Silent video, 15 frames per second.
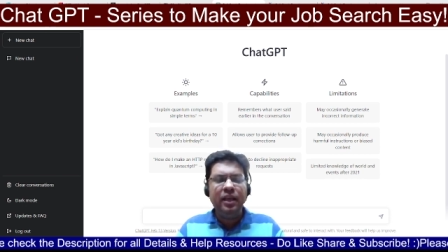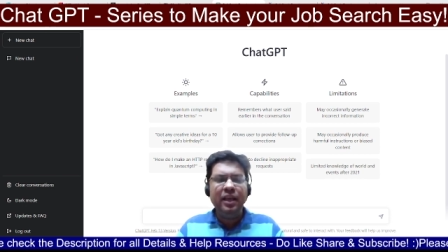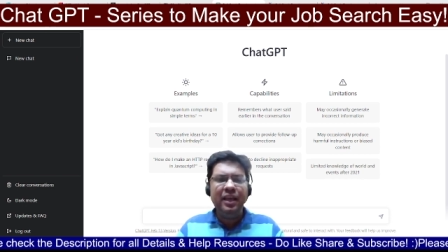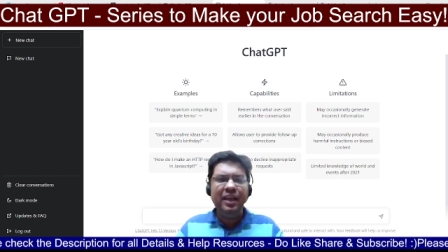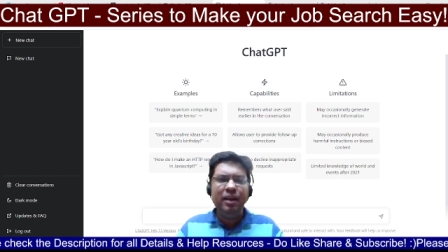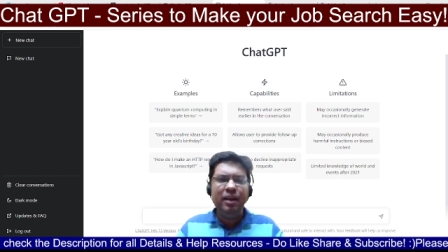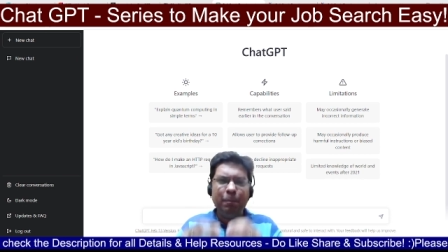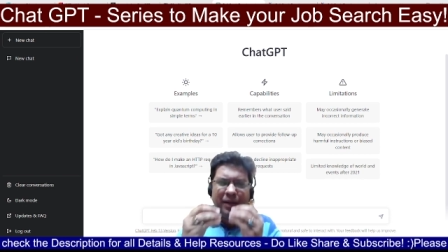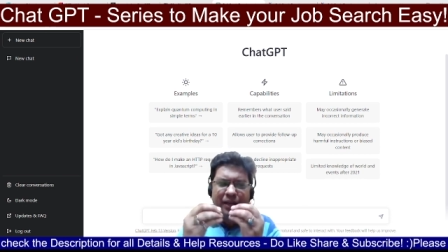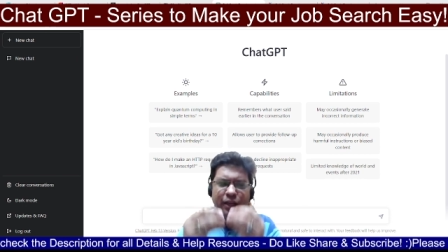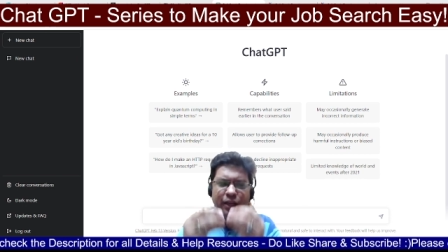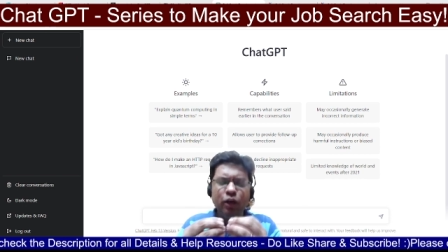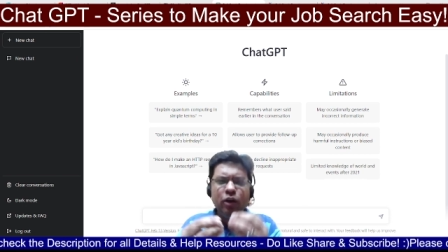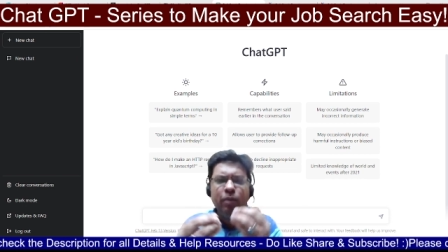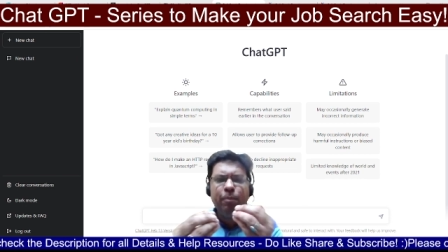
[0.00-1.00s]
in a
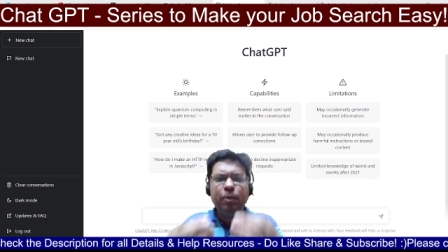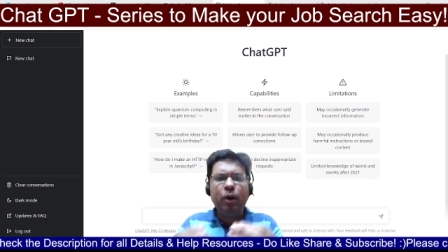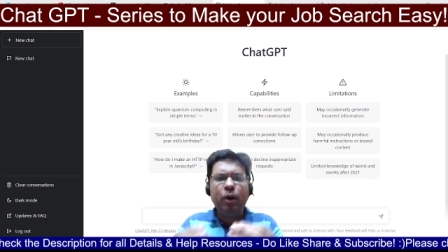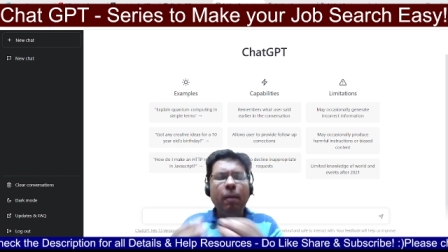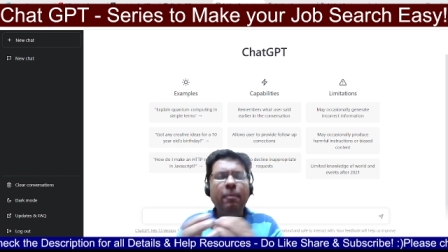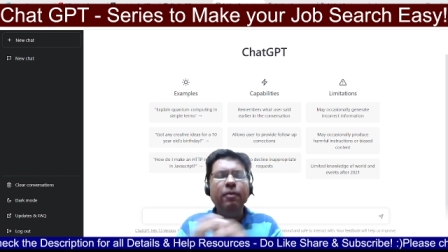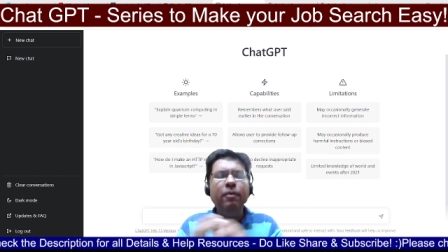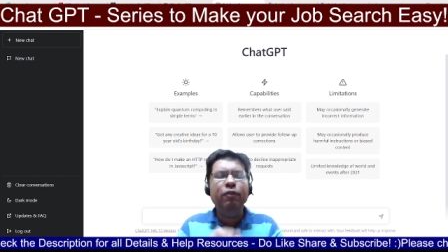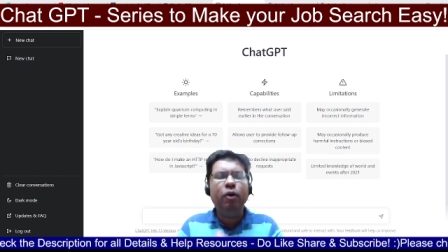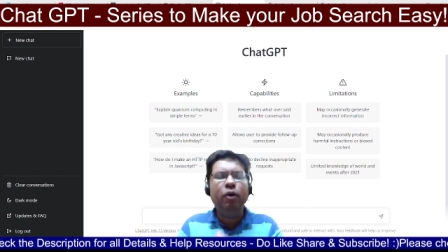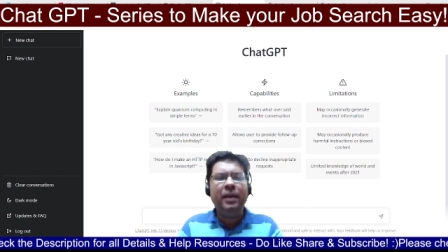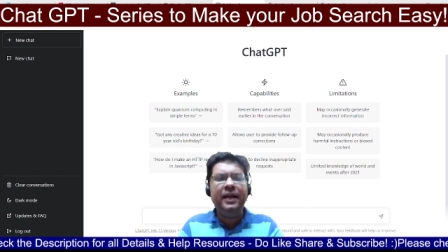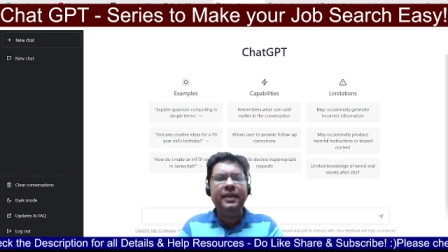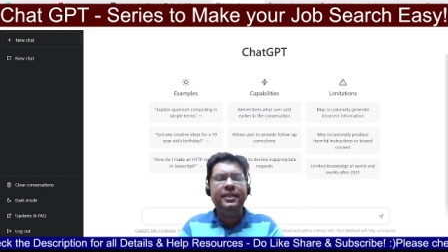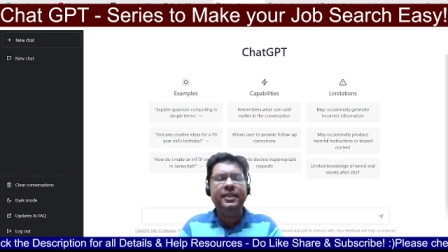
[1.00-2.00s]
particular prompt
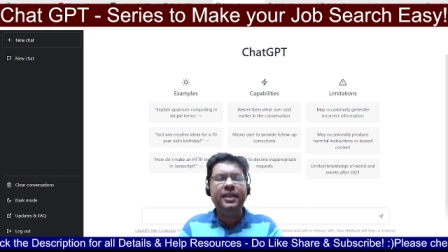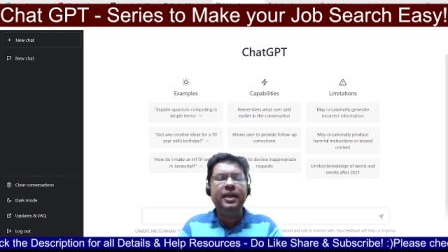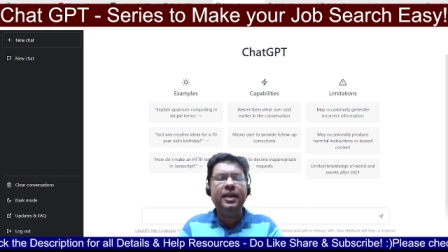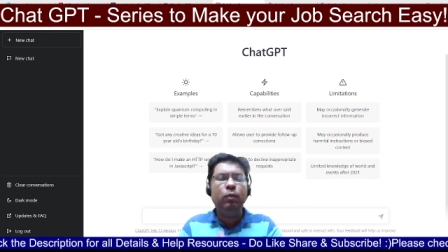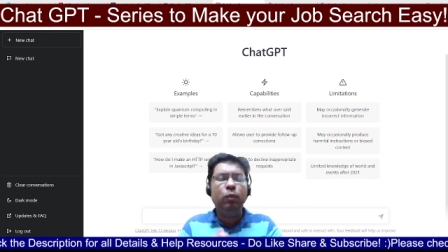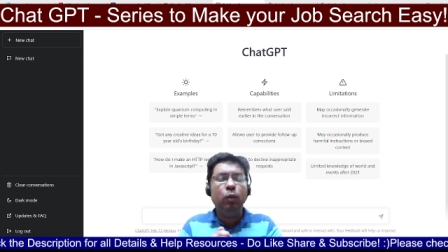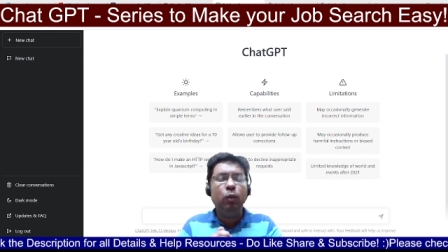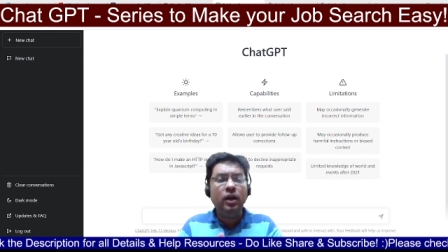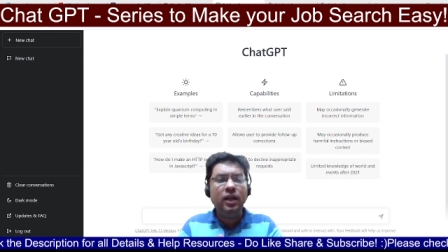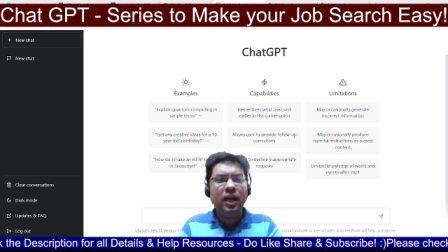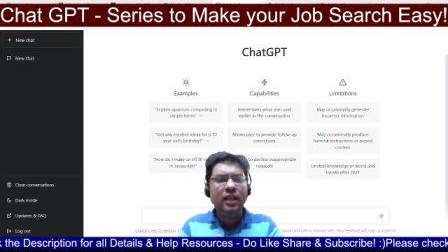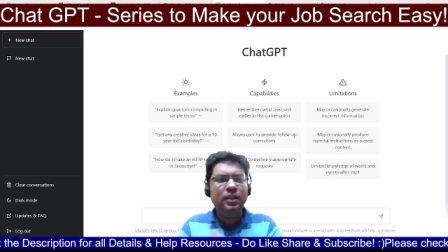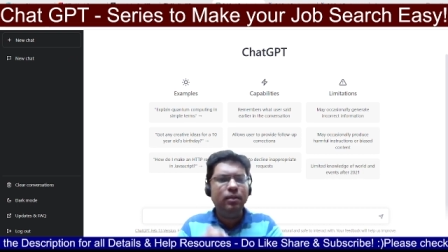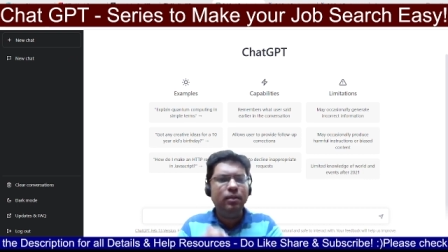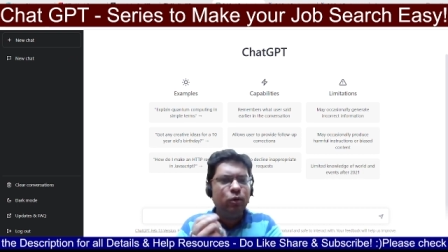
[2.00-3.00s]
format that what are
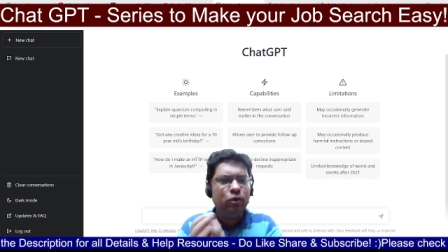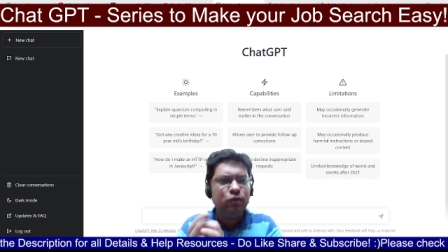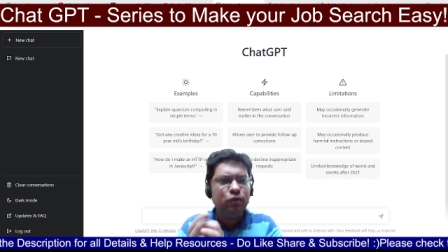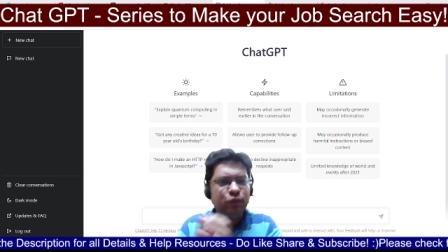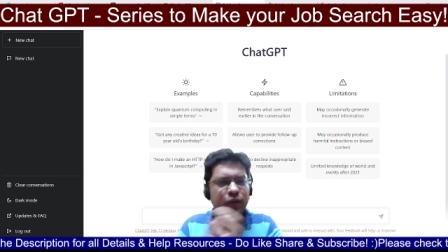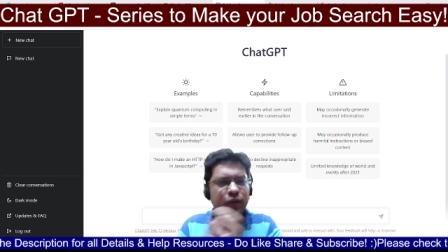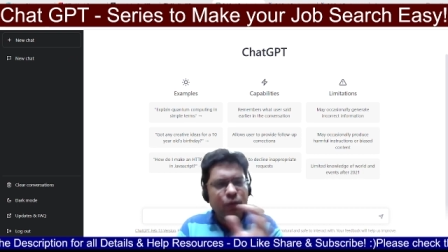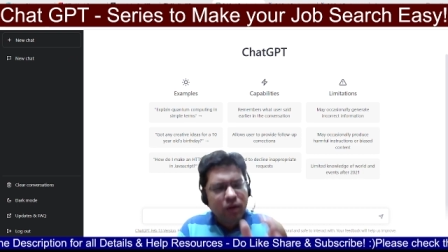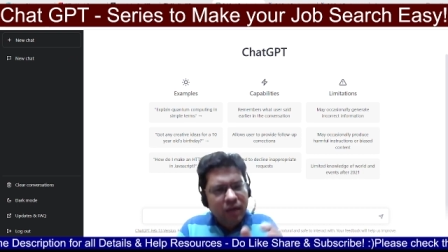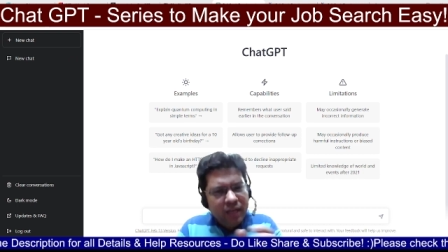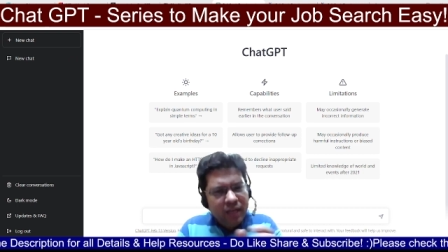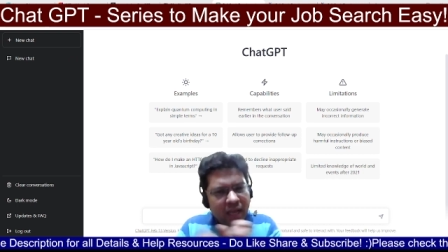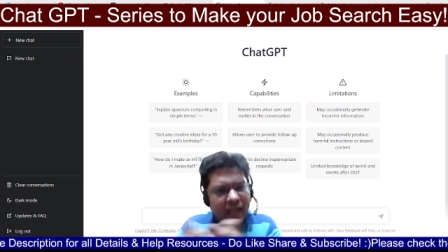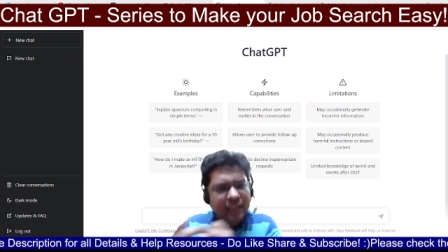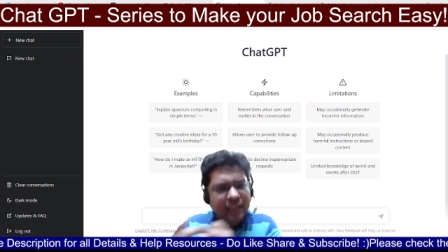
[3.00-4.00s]
the most frequently
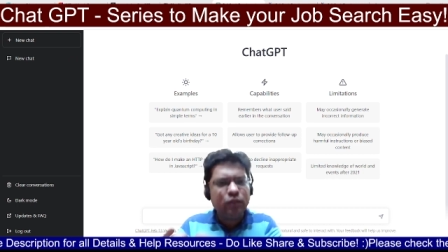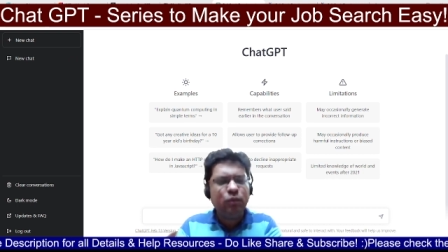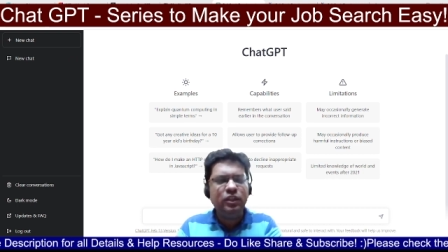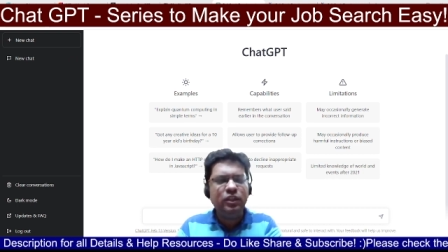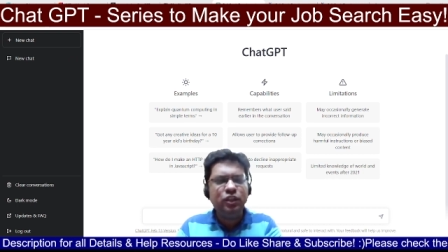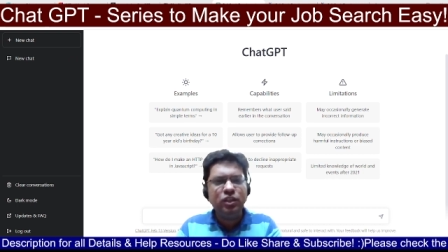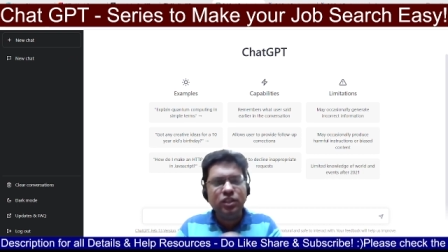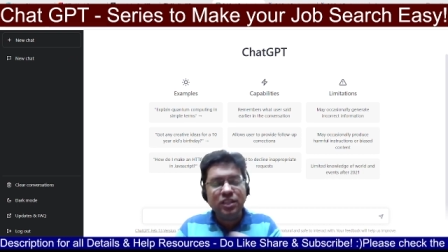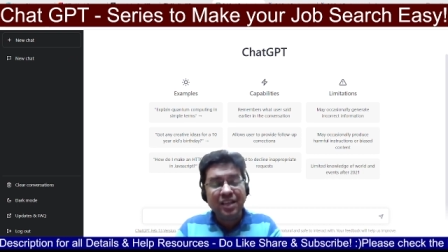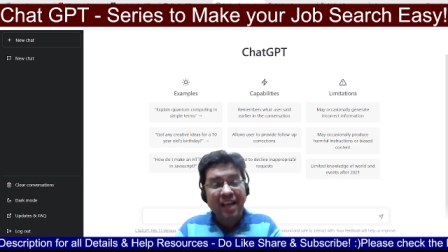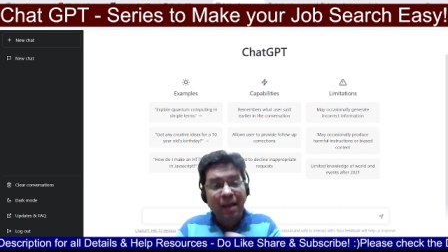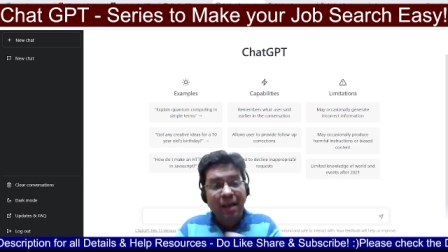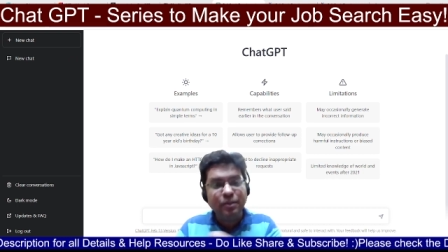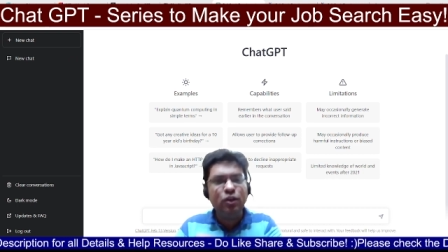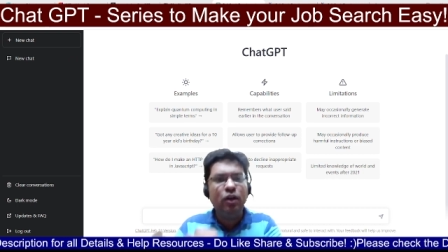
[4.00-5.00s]
asked questions in
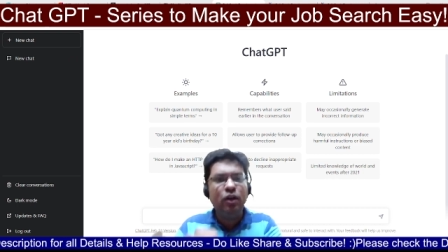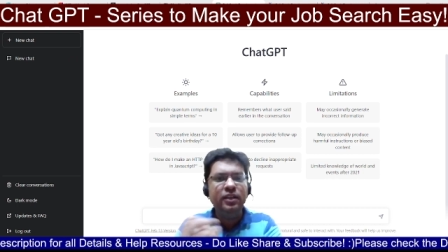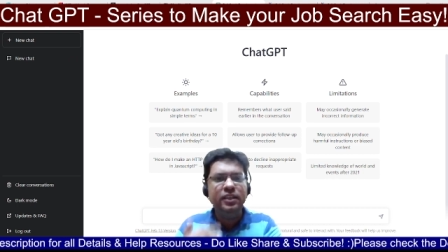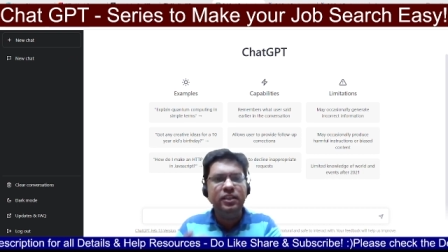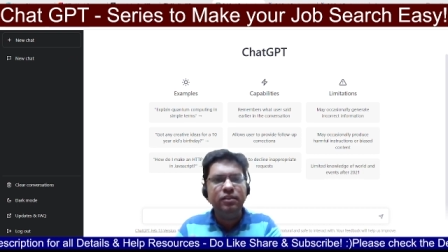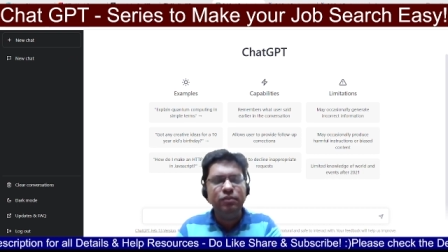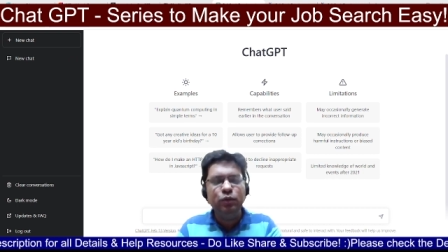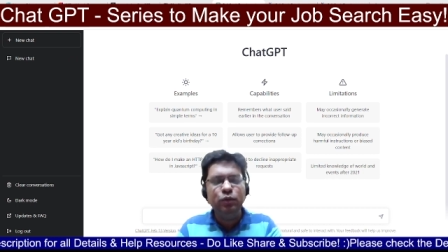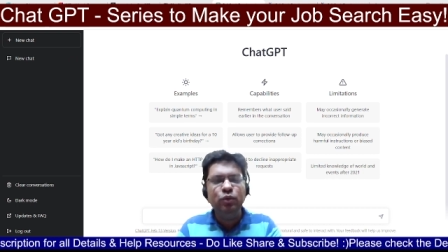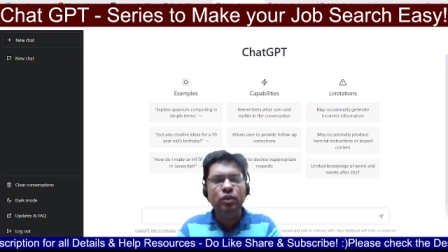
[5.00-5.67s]
Amazon interviews